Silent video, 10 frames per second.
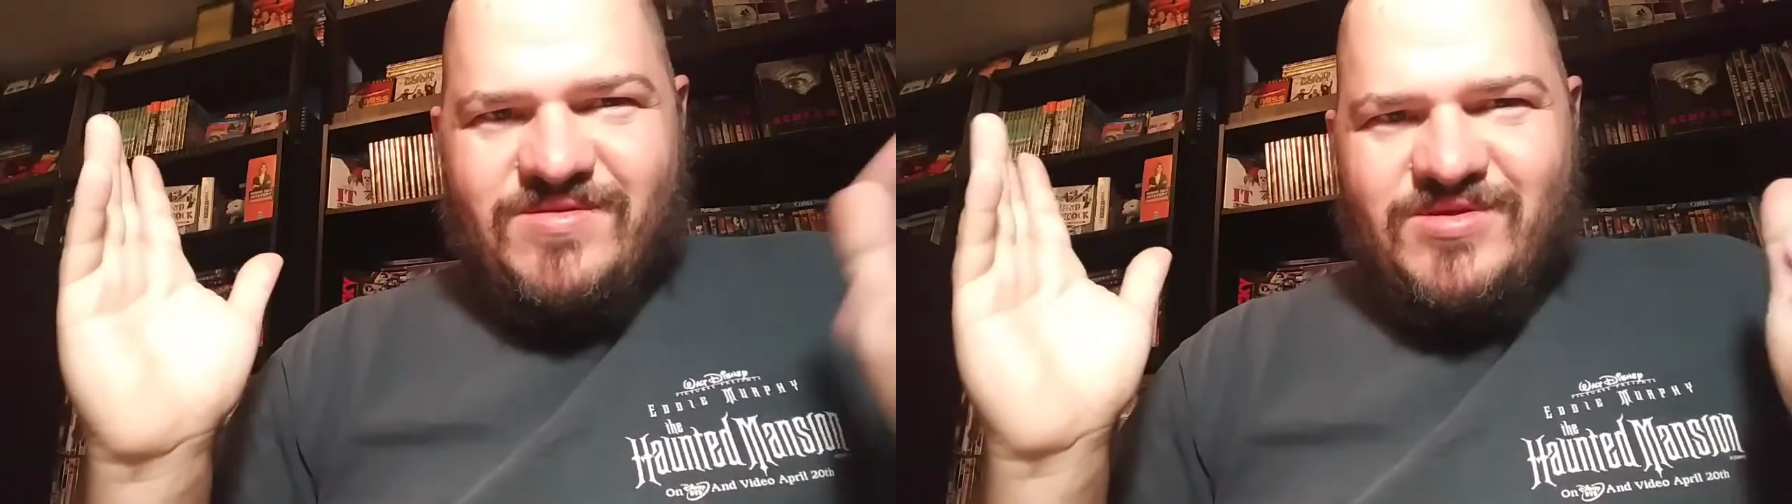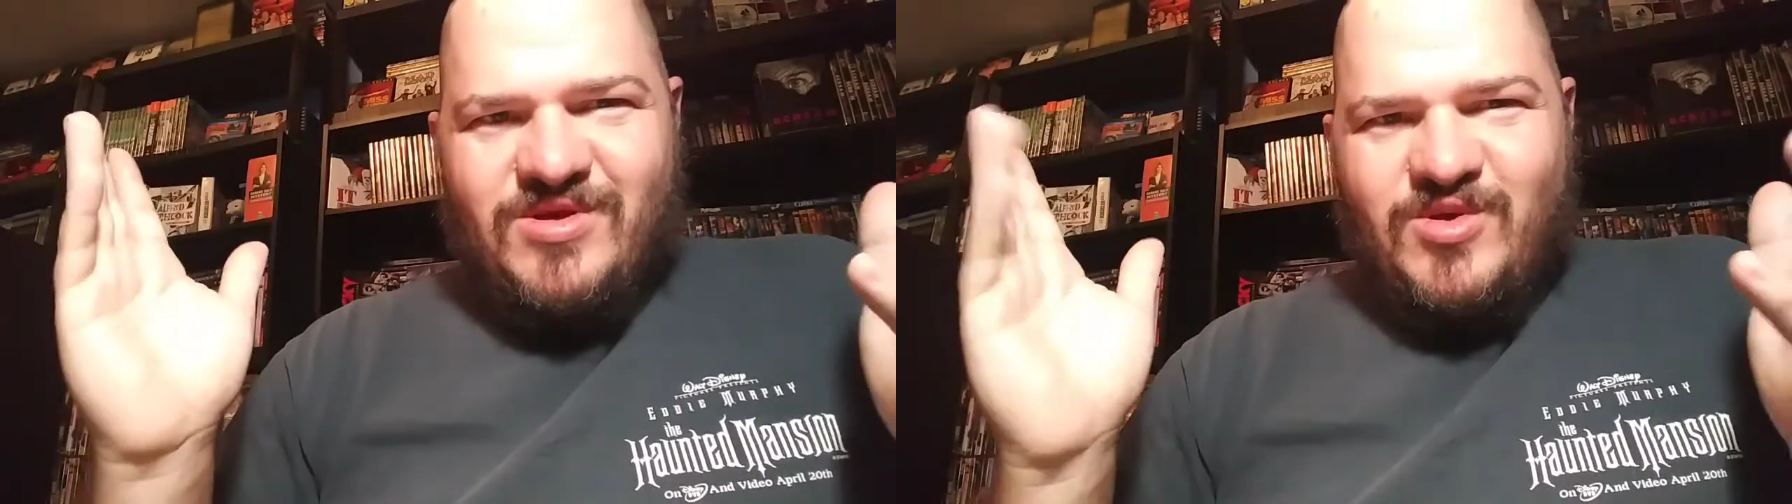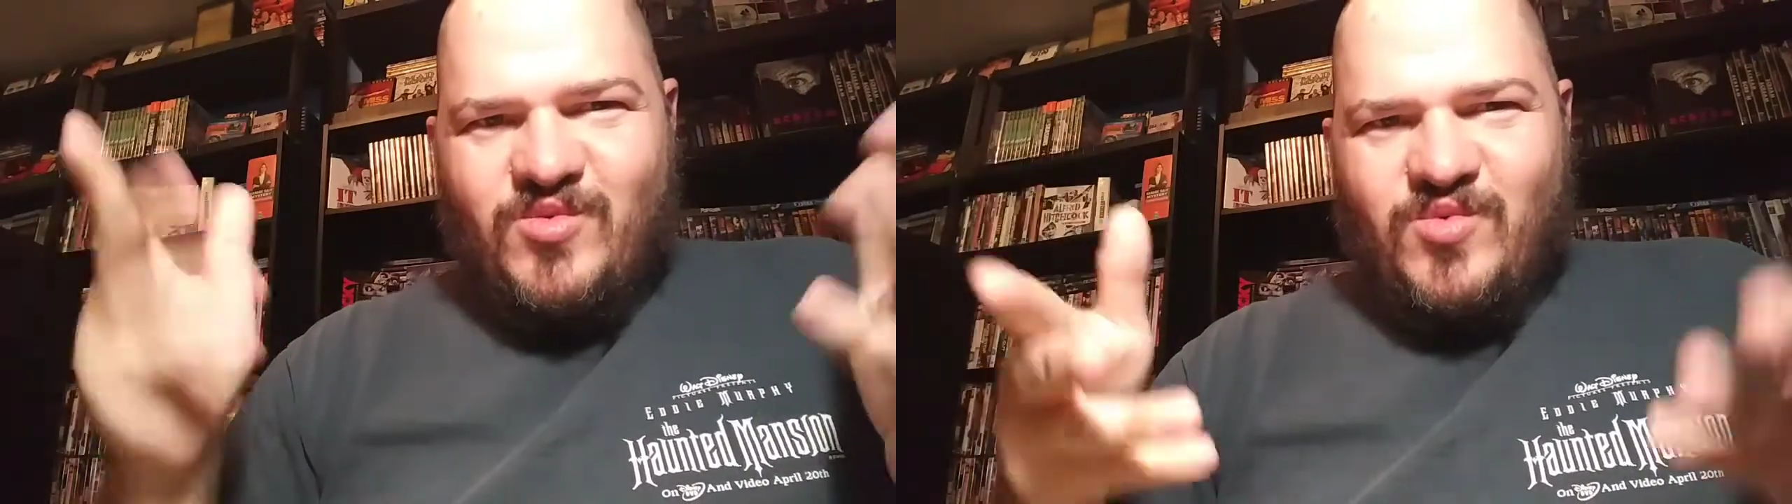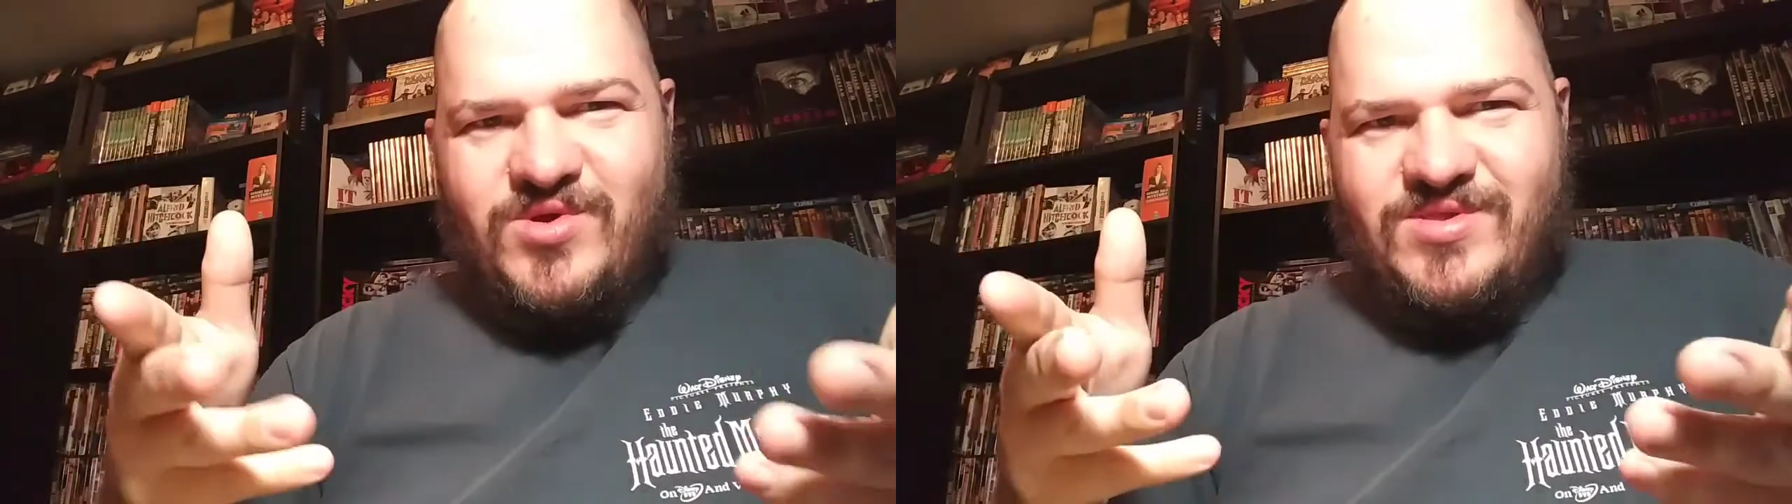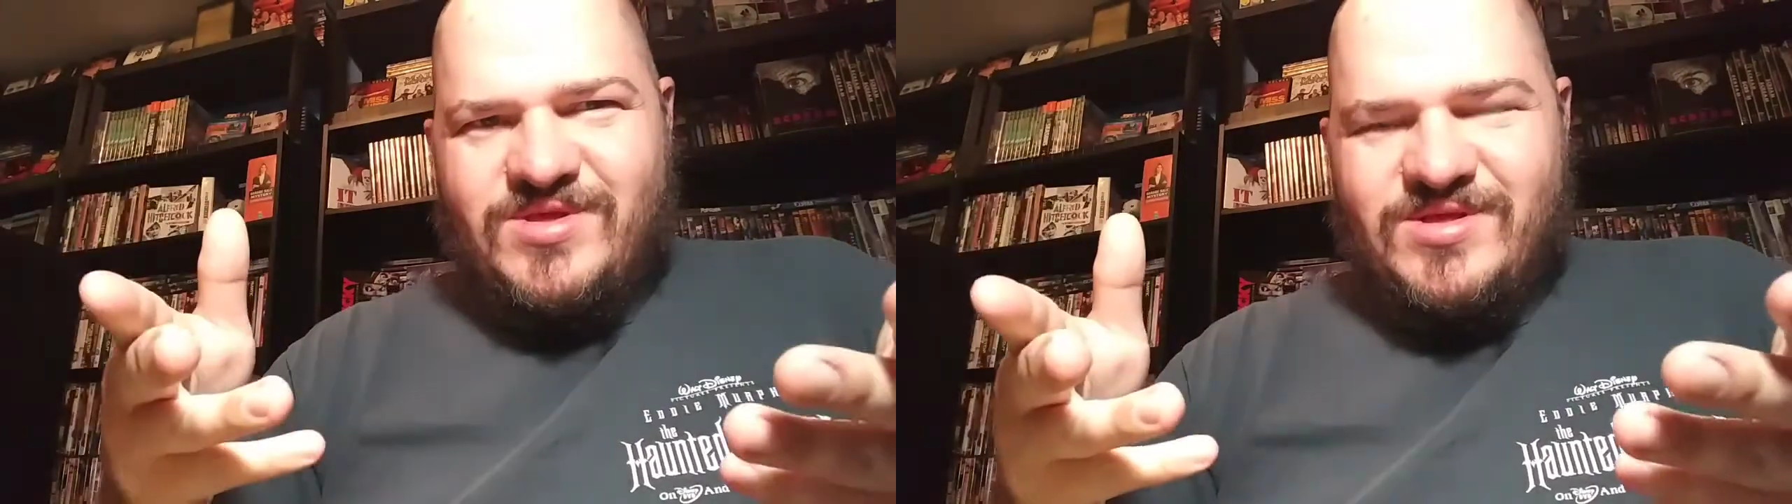
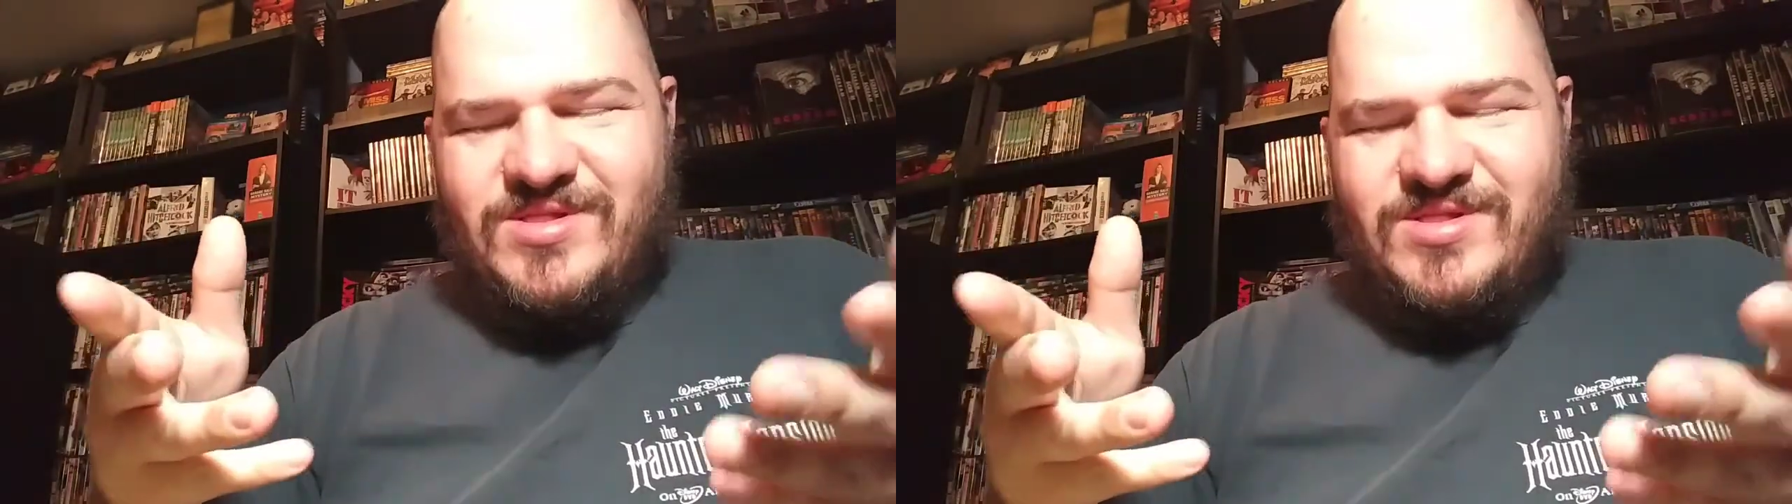noteworthy,